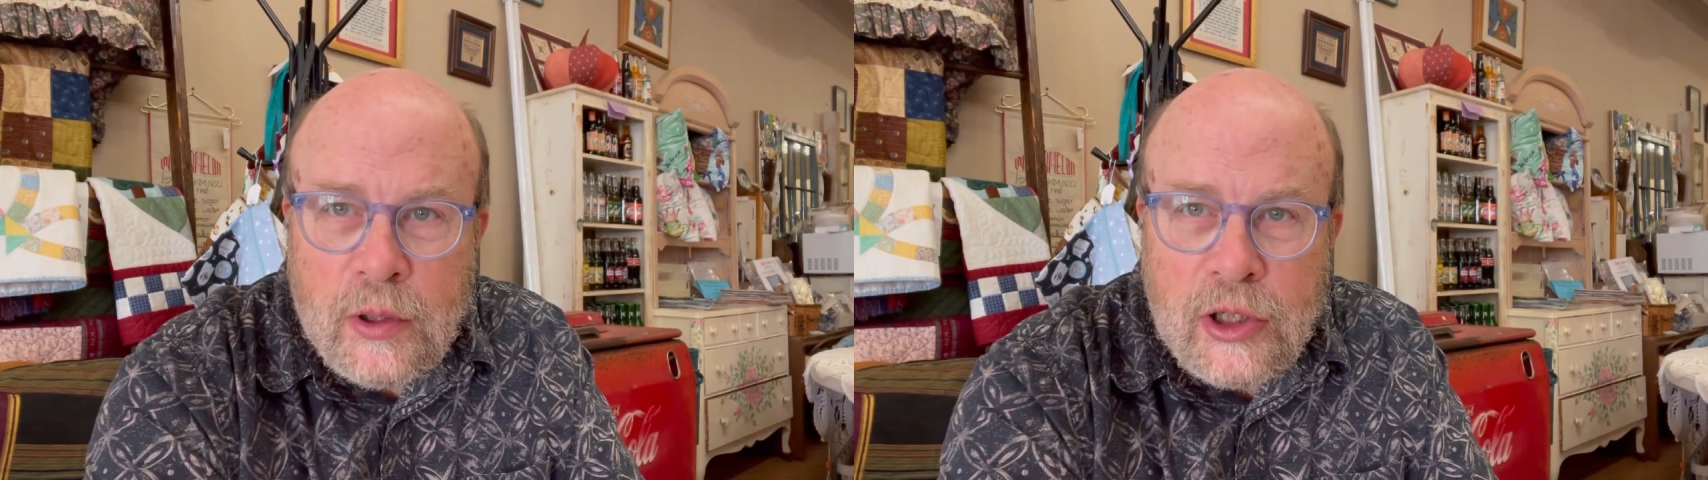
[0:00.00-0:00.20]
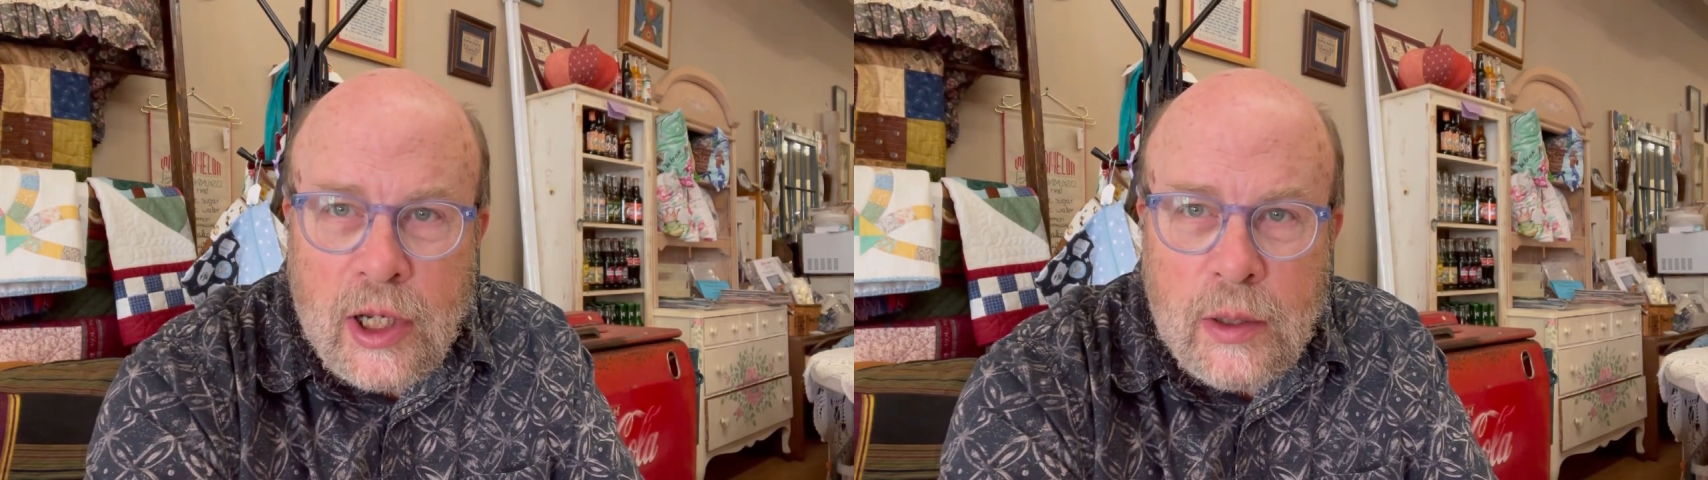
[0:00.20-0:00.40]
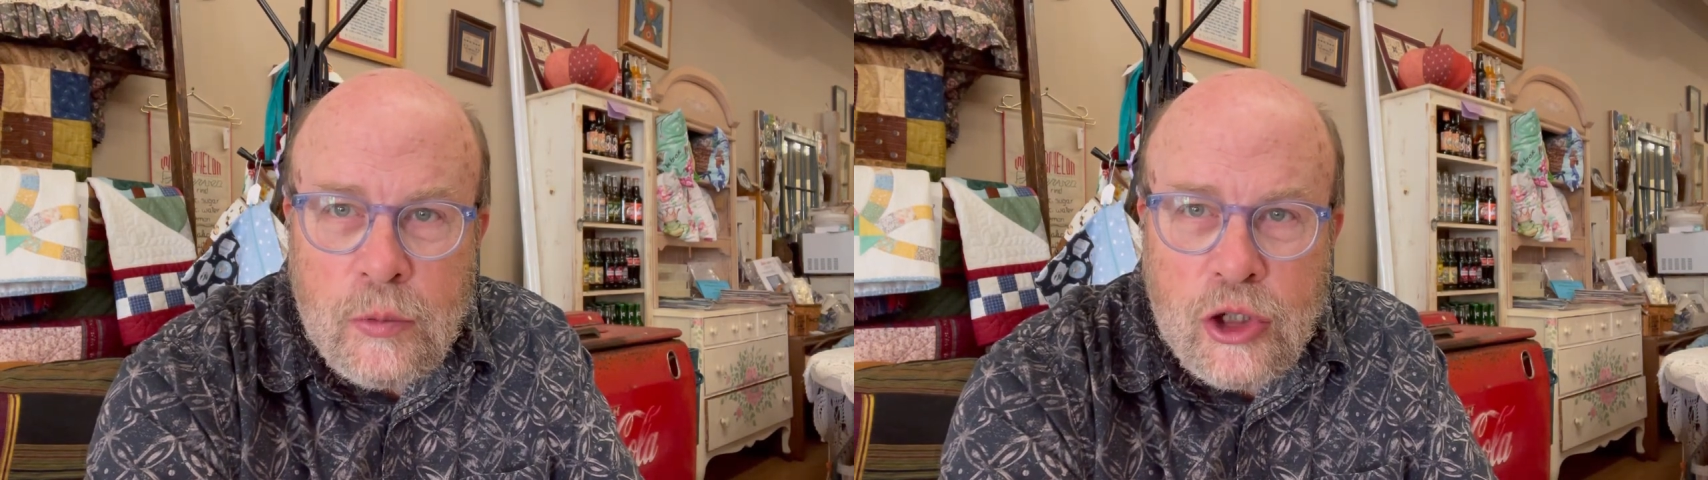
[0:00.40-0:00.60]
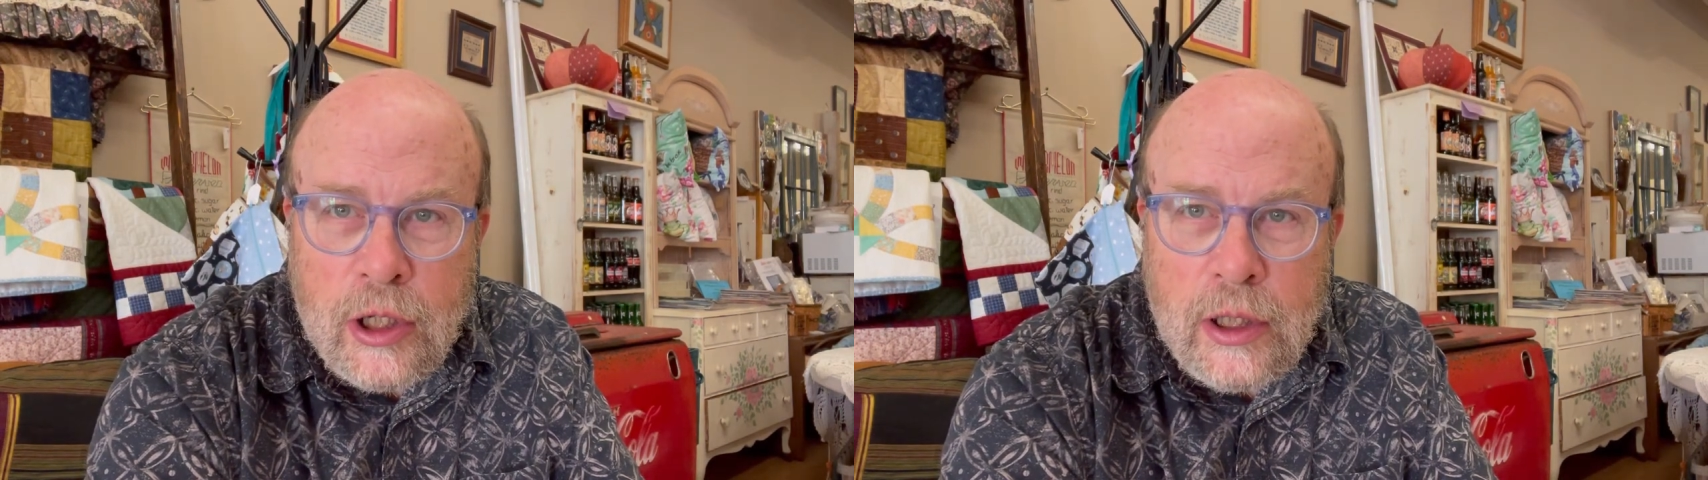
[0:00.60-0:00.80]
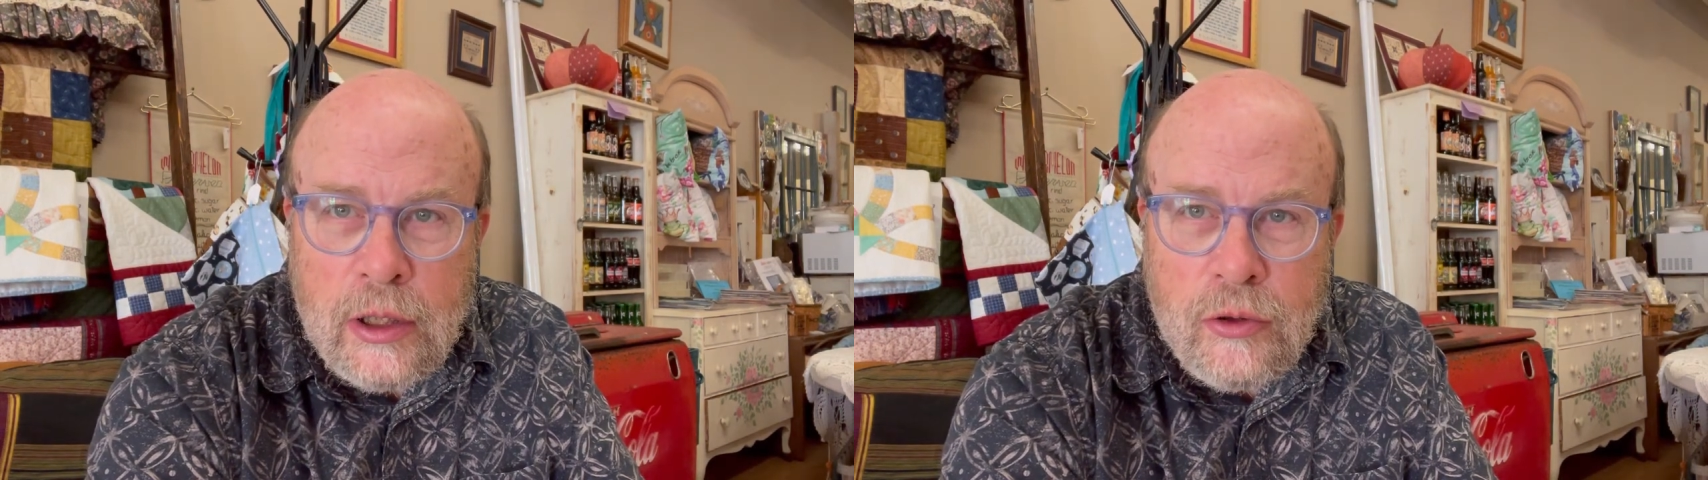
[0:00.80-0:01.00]
time
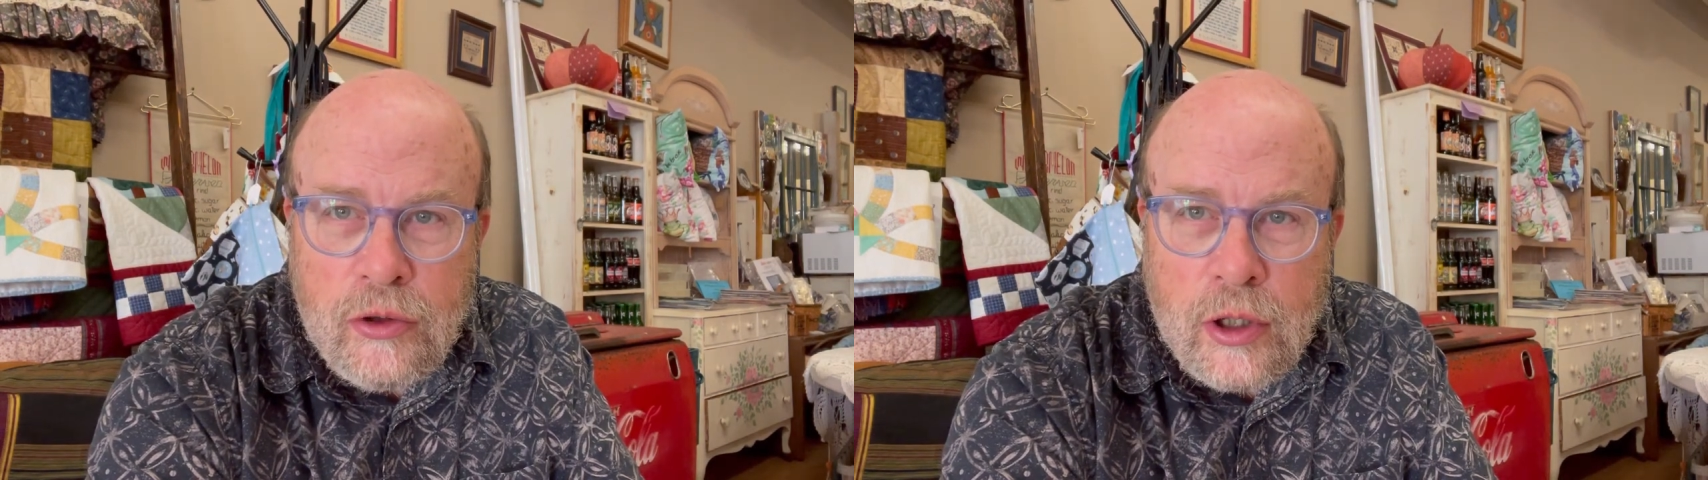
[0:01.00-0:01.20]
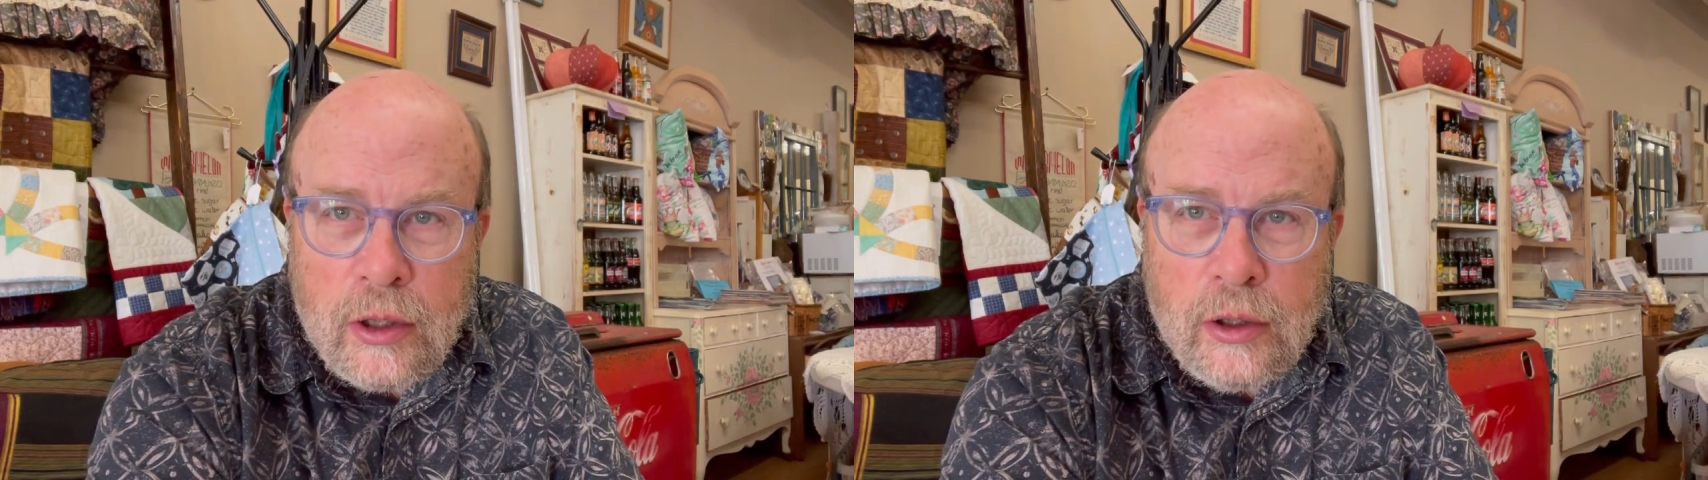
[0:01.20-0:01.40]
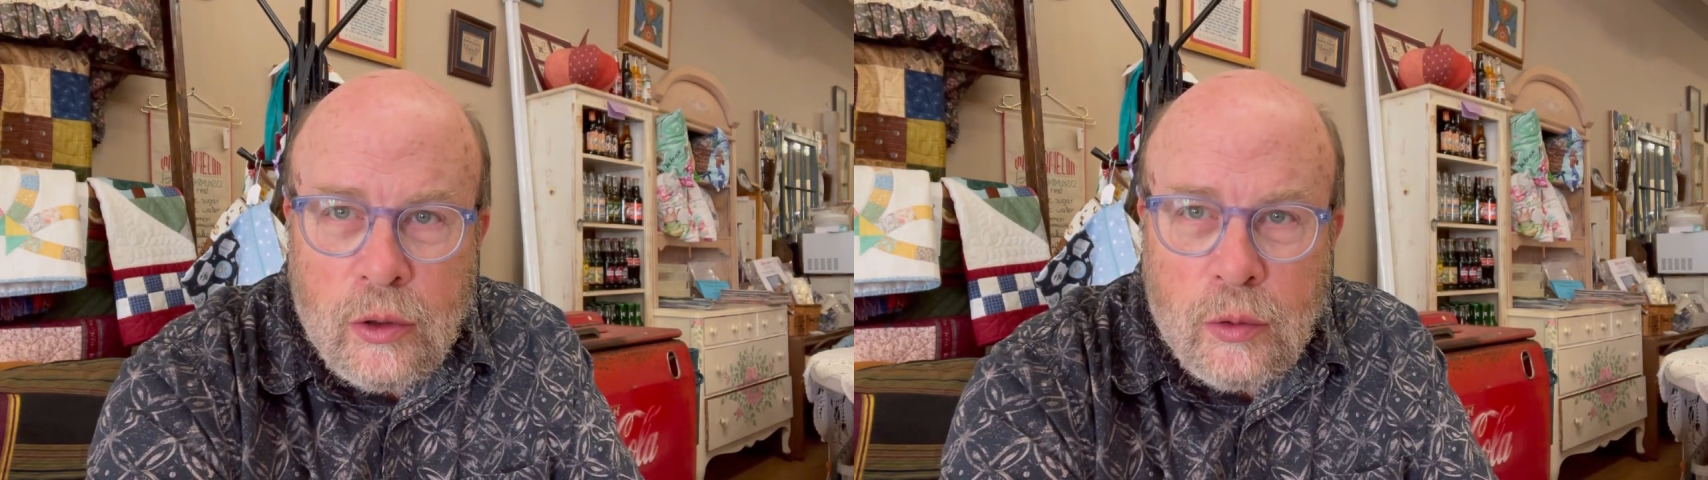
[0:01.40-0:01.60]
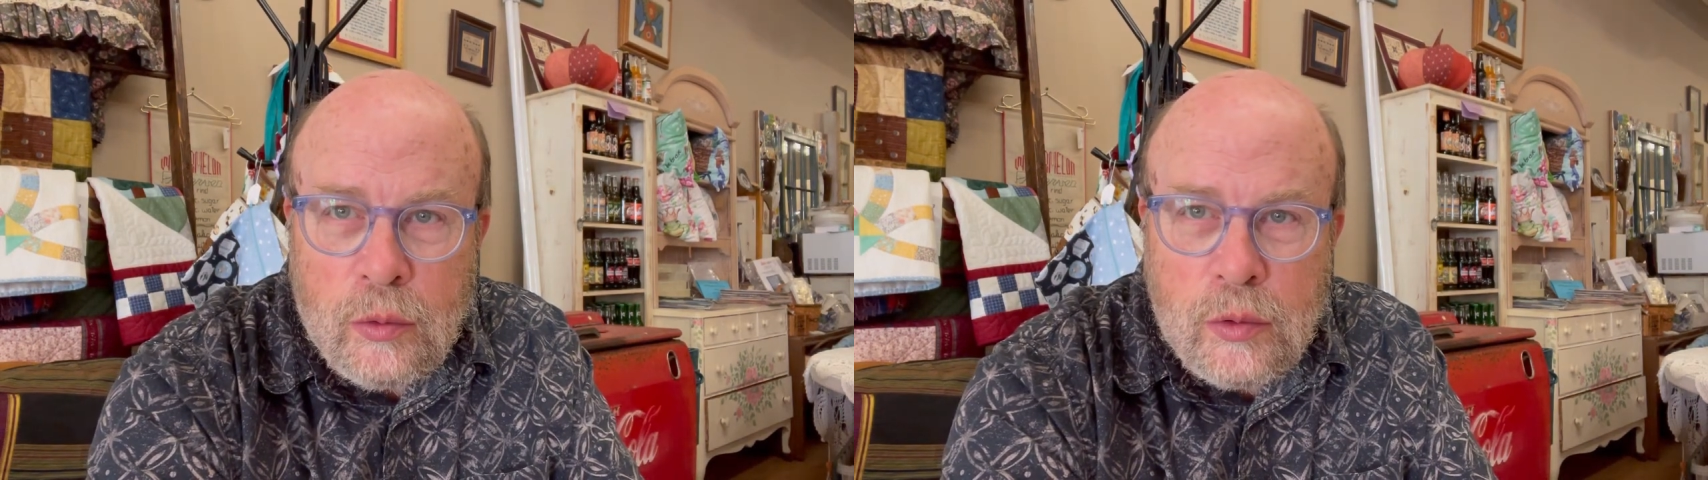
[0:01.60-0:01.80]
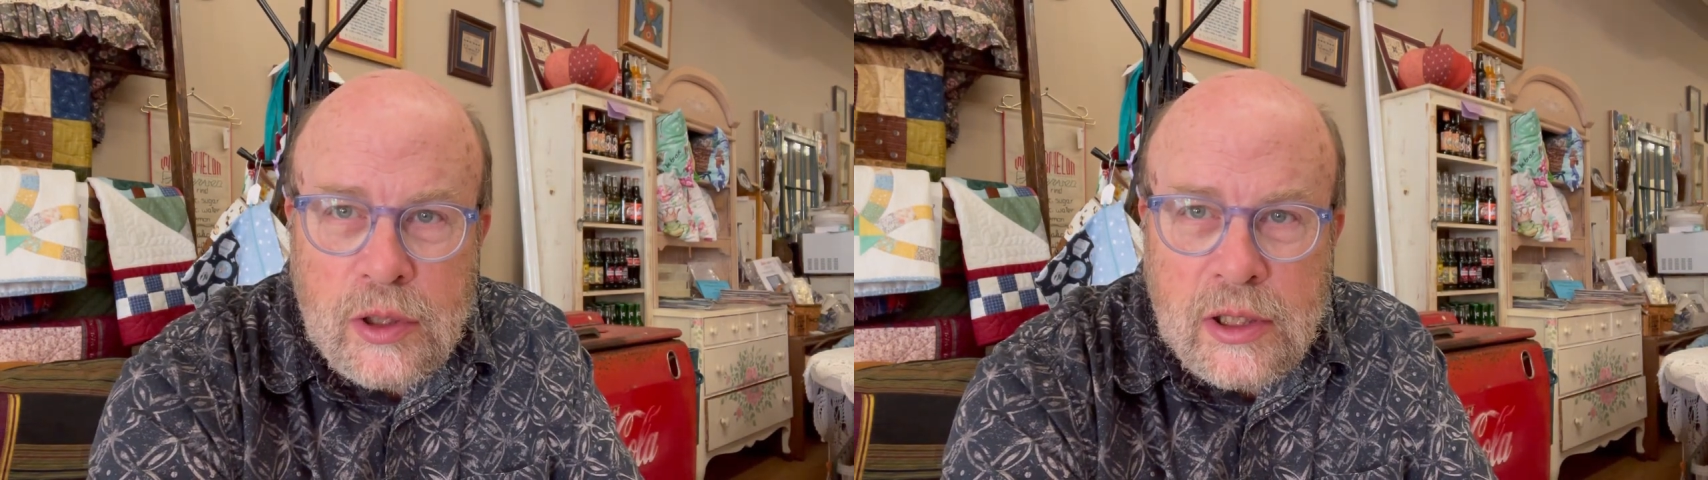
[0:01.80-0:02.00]
change. I know
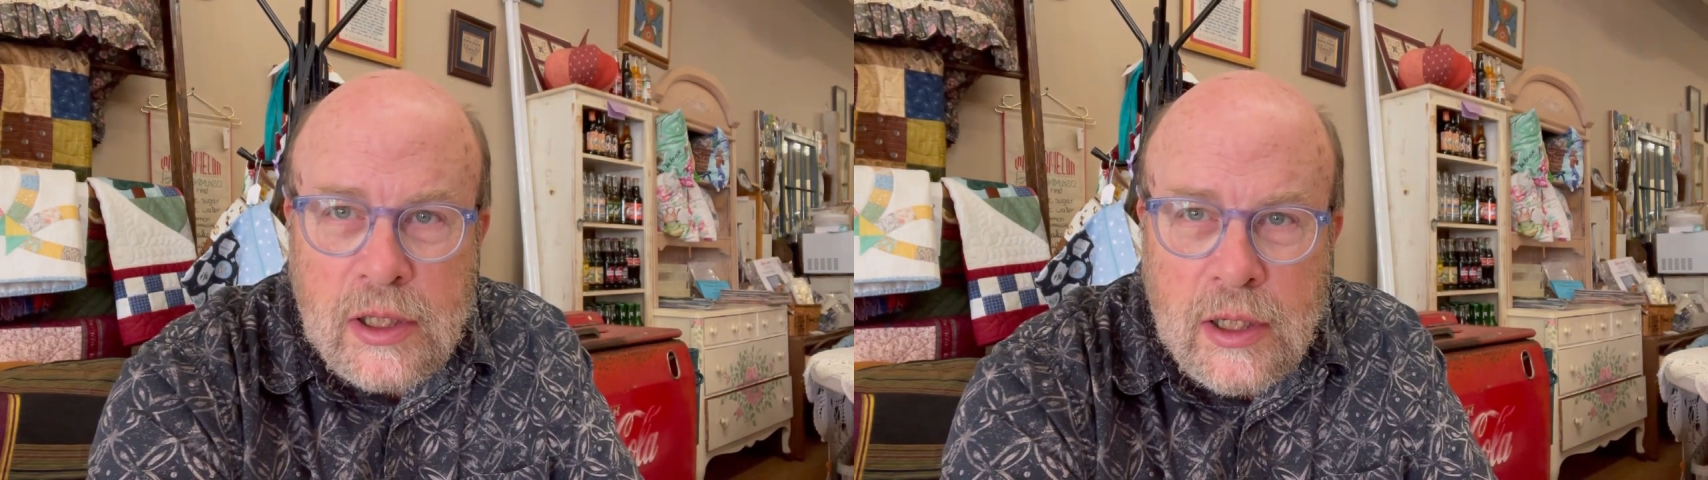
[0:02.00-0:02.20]
it was